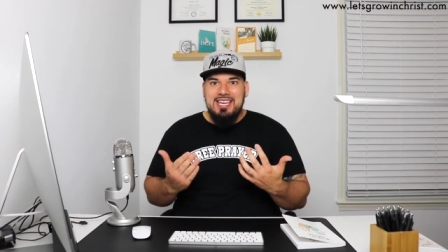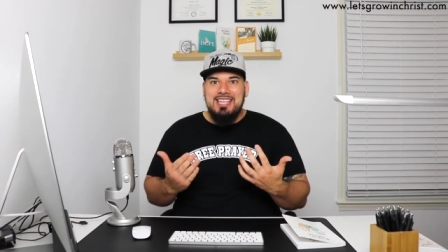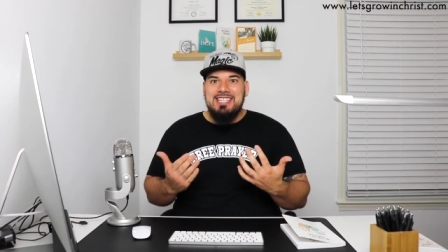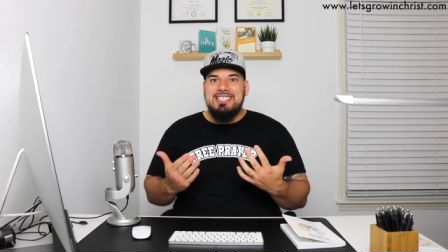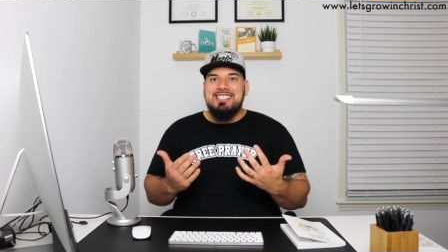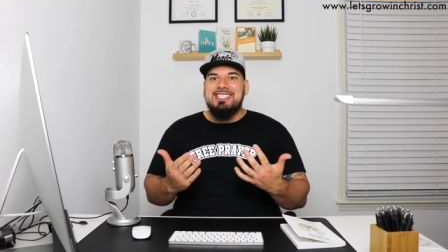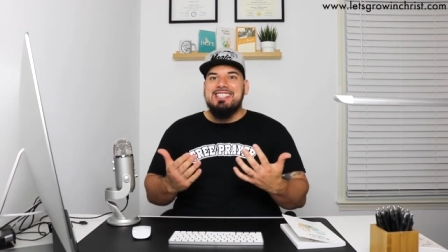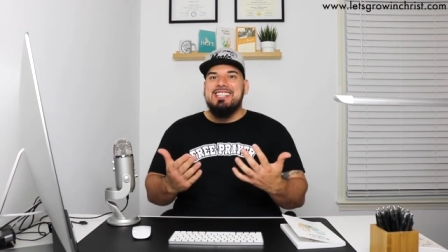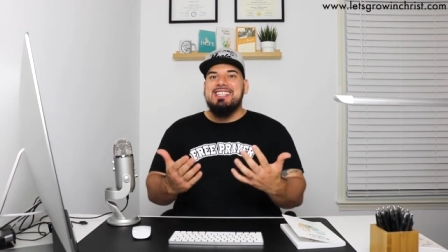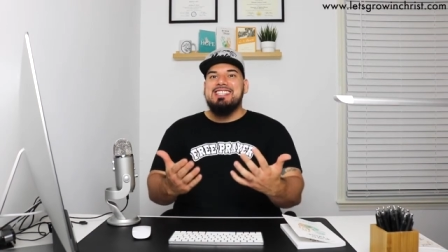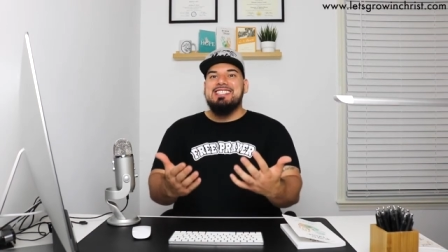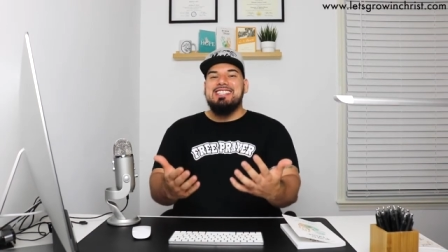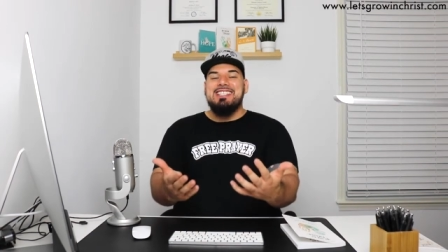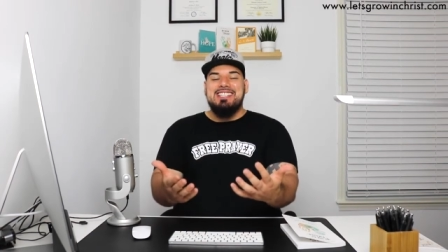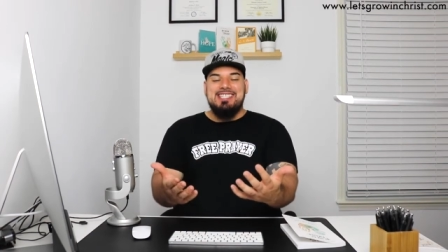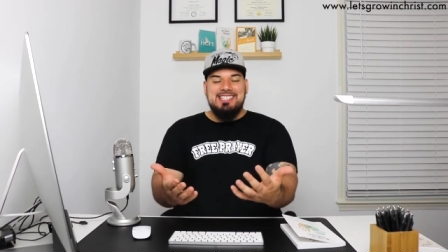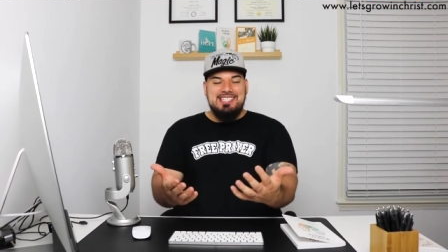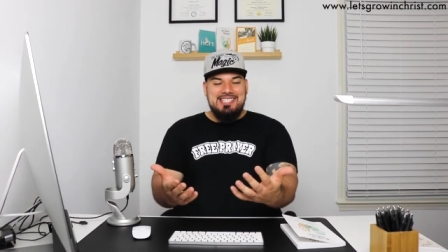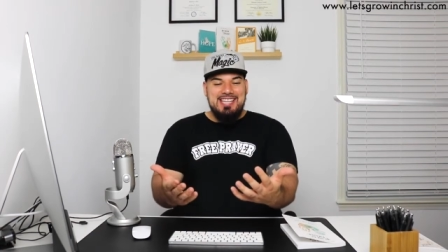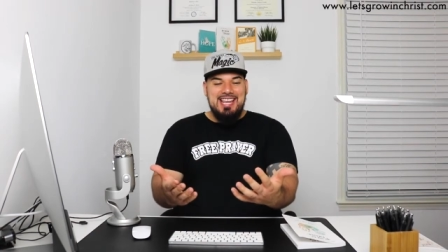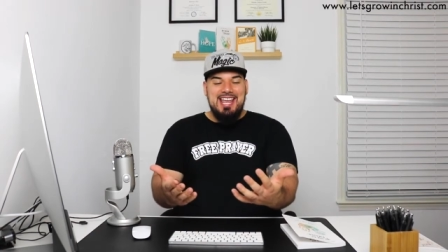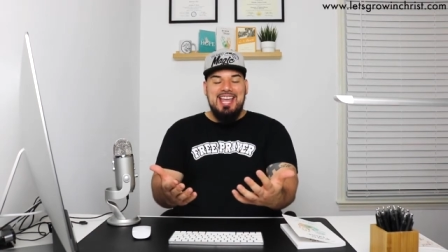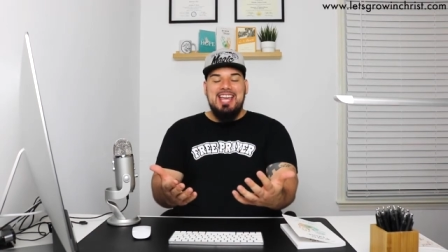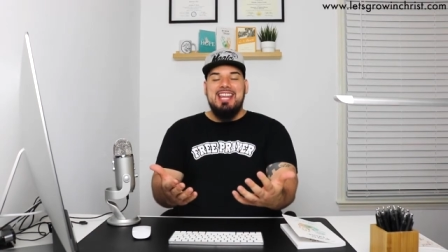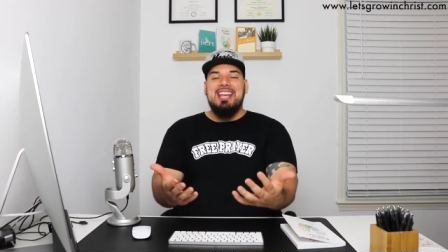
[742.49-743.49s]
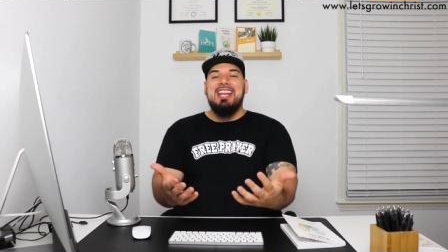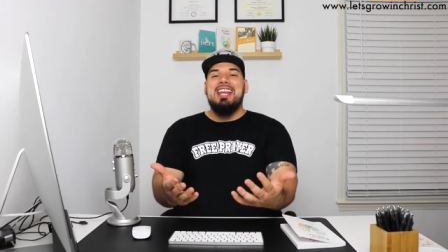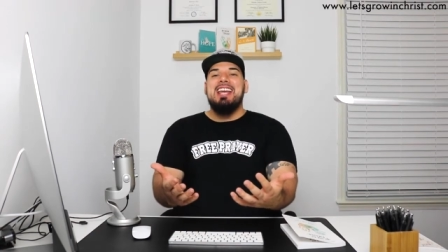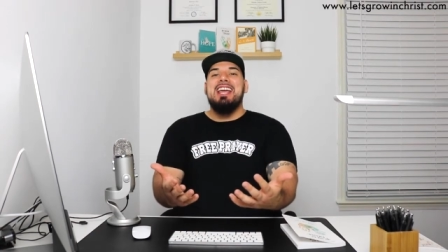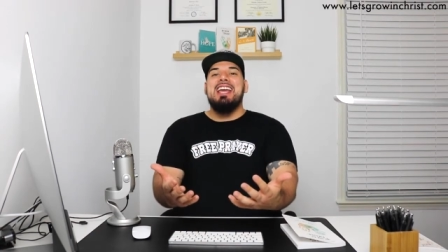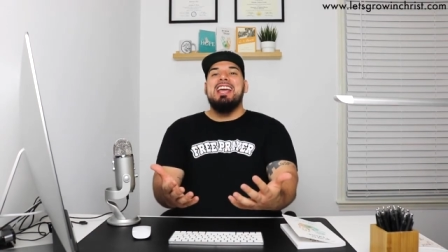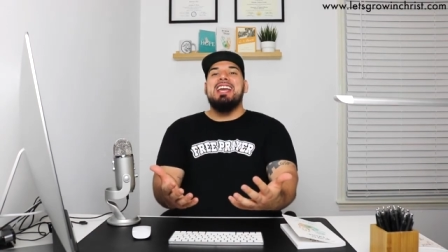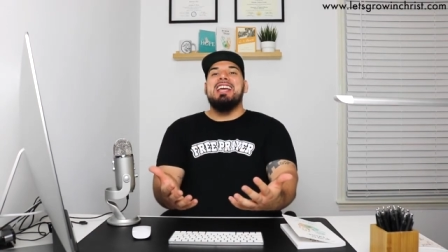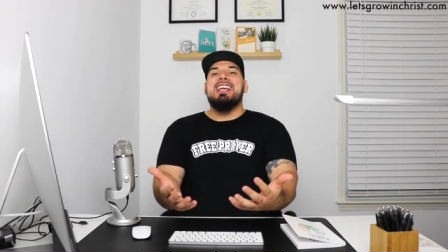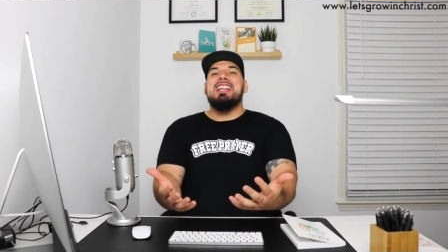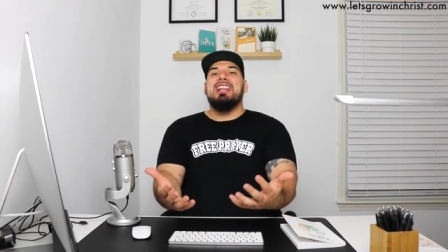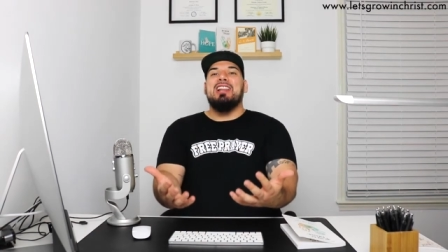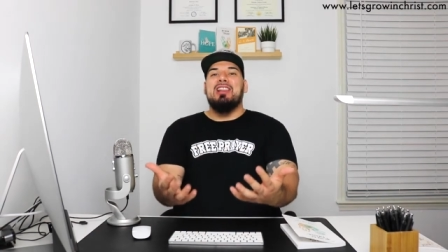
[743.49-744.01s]
Jesus said,
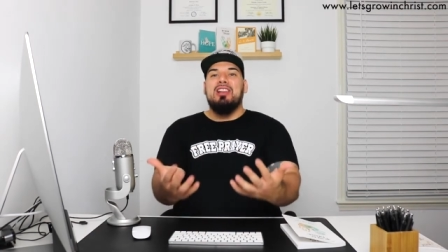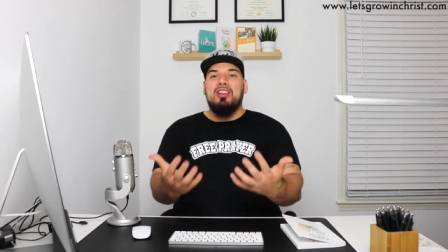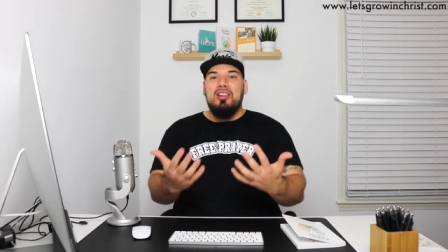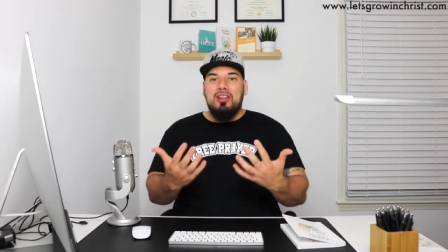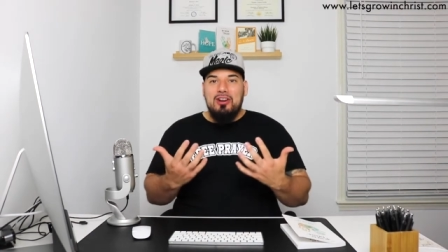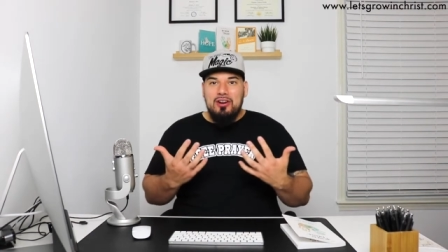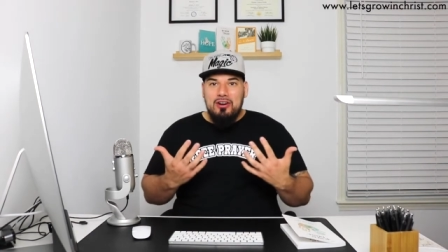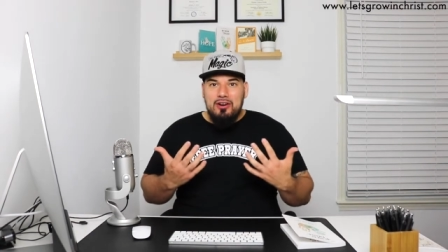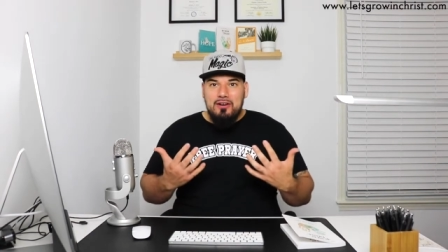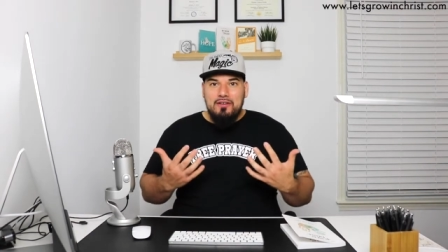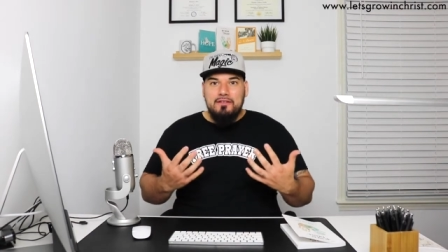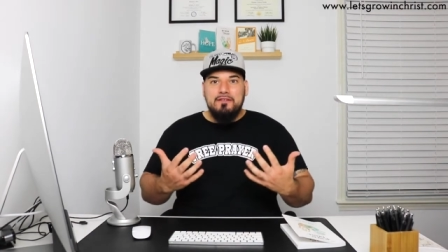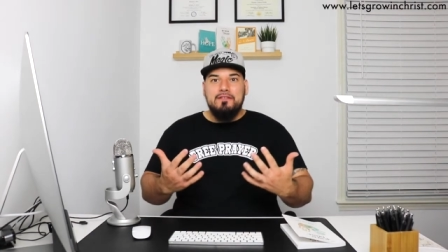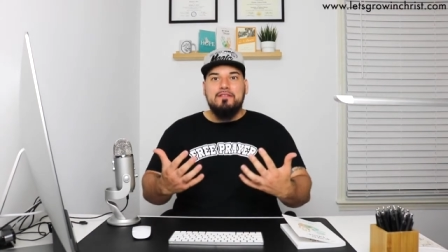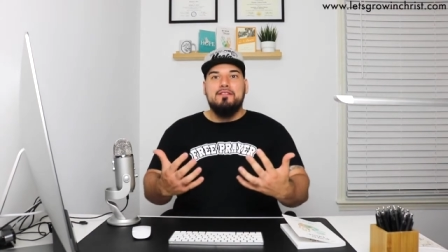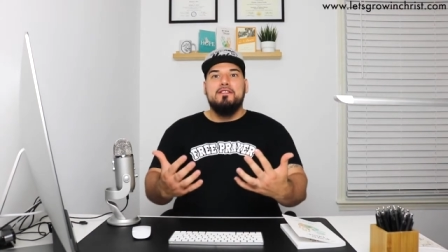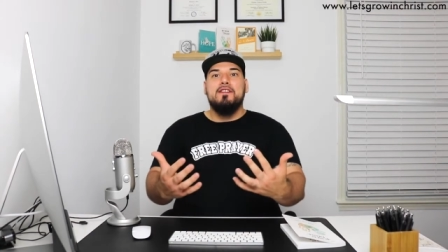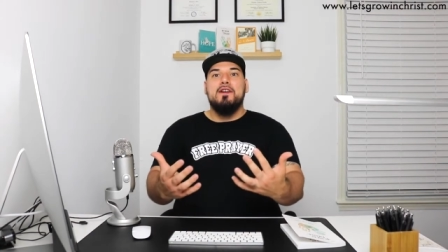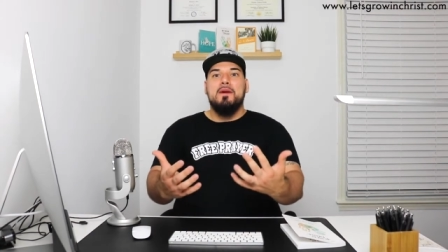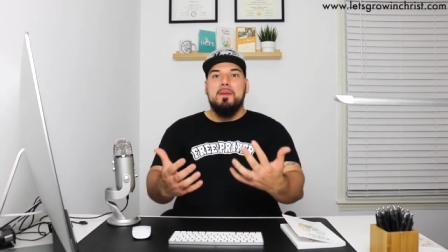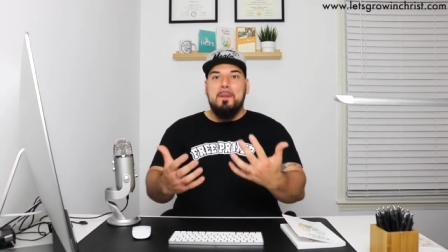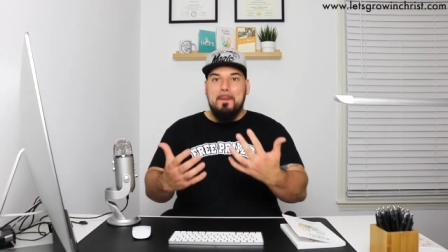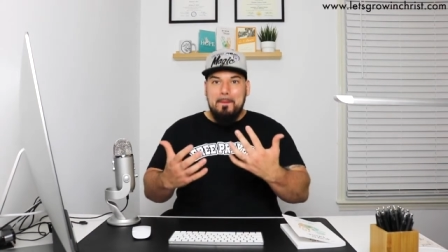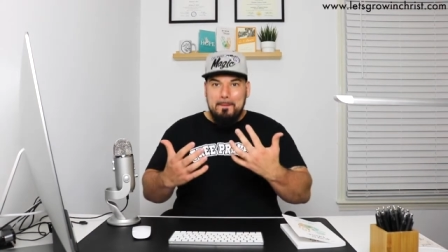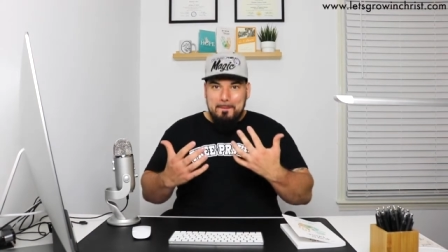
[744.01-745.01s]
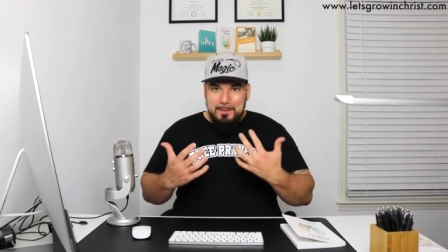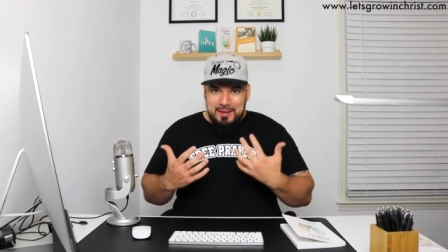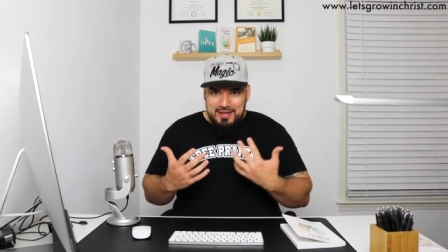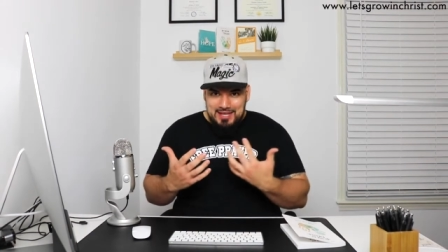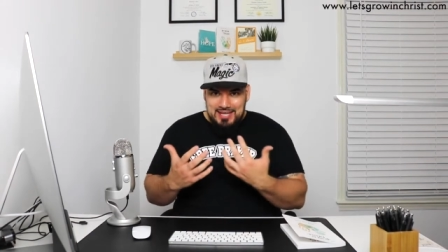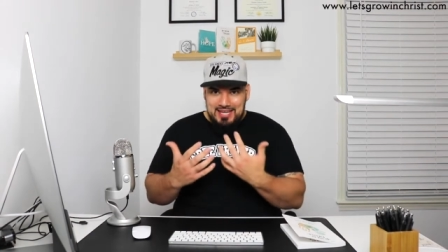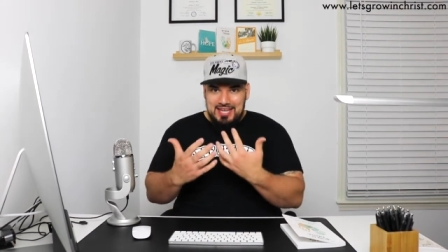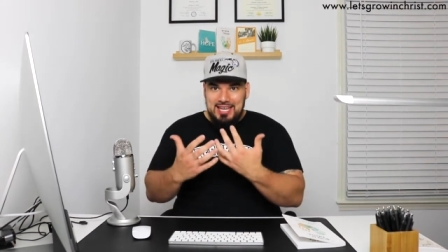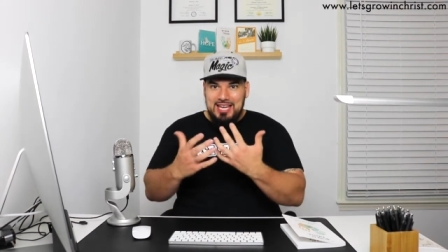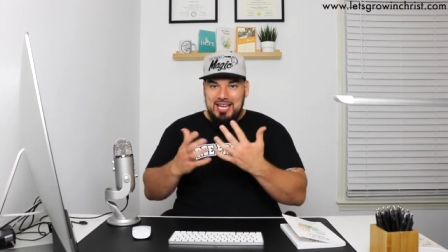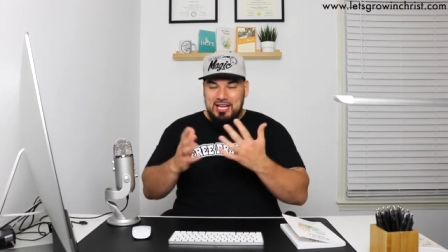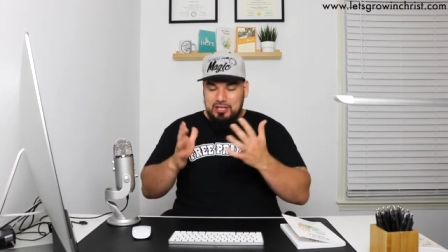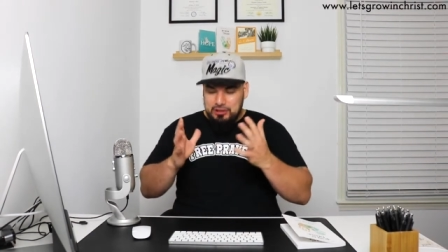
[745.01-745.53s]
Learn from
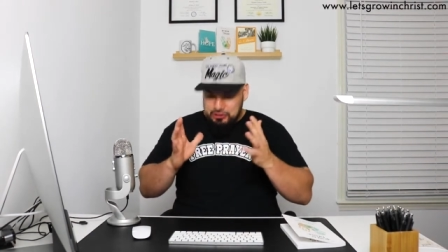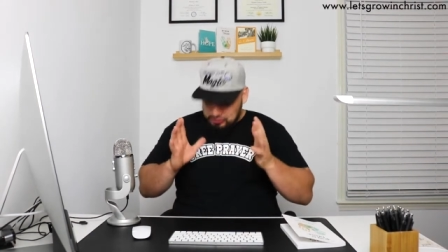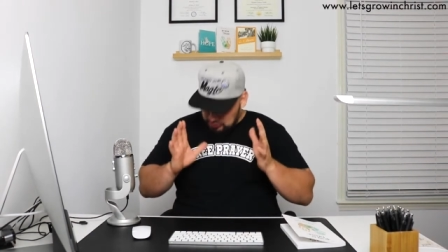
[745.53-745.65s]
me.